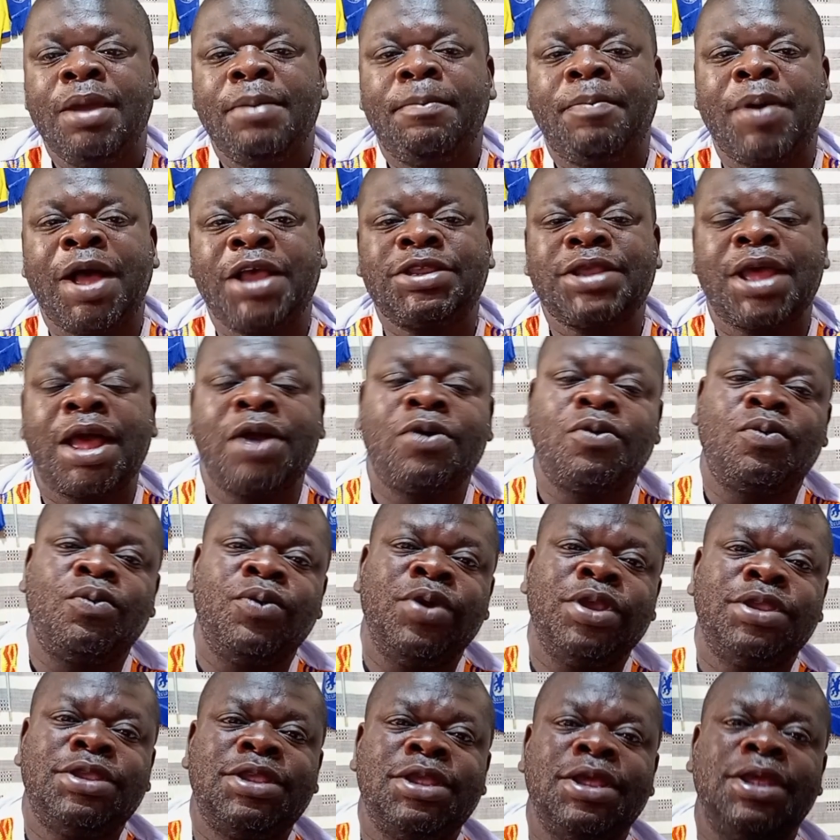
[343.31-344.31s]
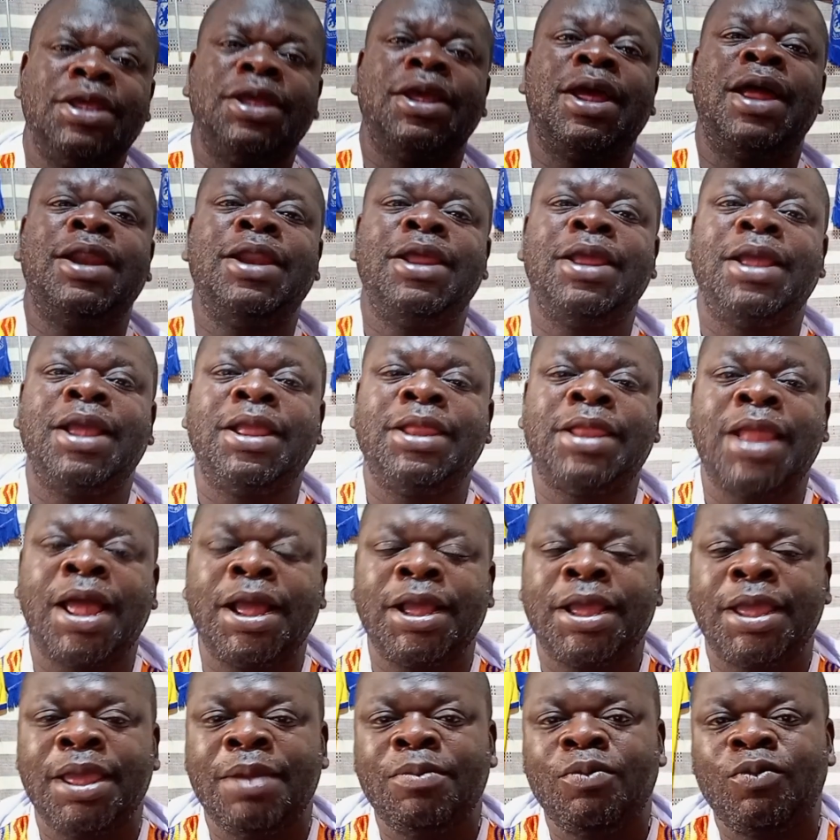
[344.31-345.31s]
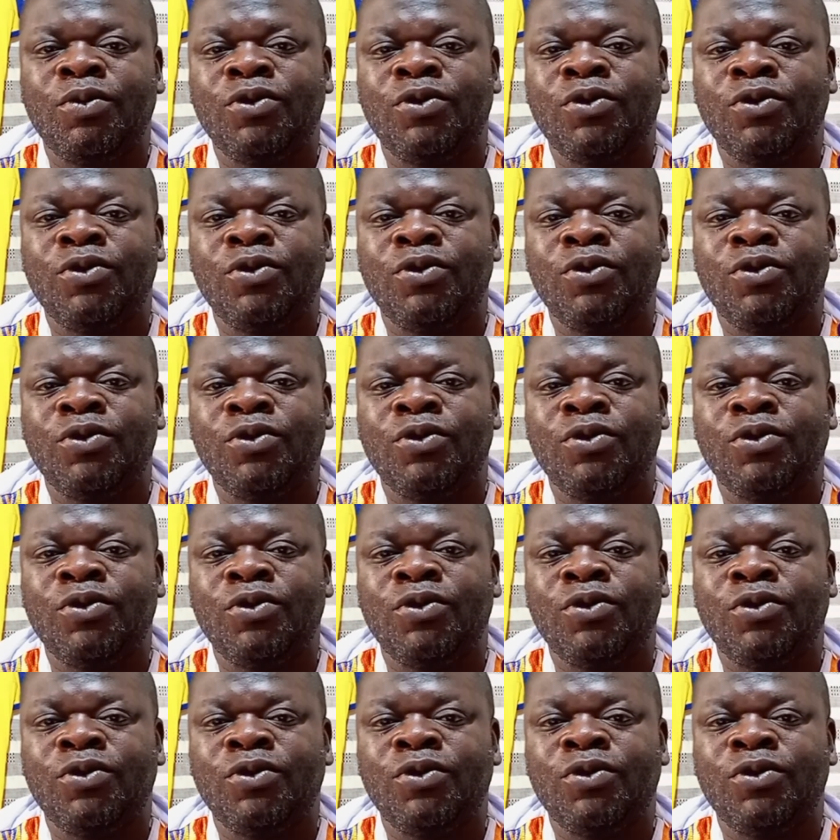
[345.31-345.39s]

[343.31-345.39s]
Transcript: Pass accuracy he had in that game